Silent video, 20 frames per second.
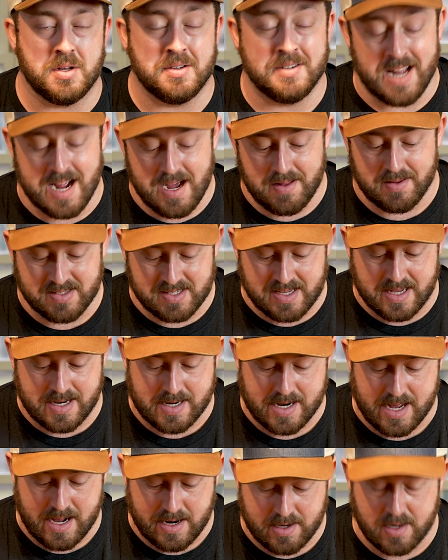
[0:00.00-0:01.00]
Now let's get
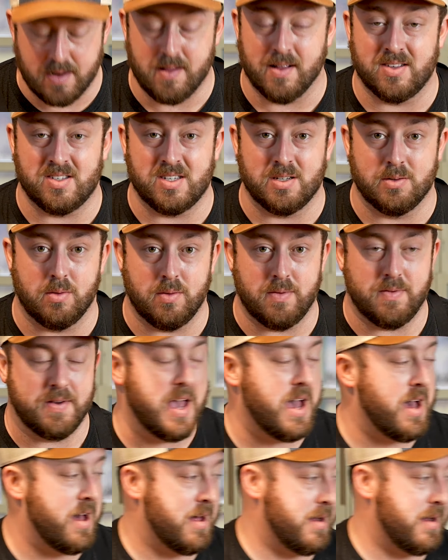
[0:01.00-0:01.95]
it out here and let's see what we've got.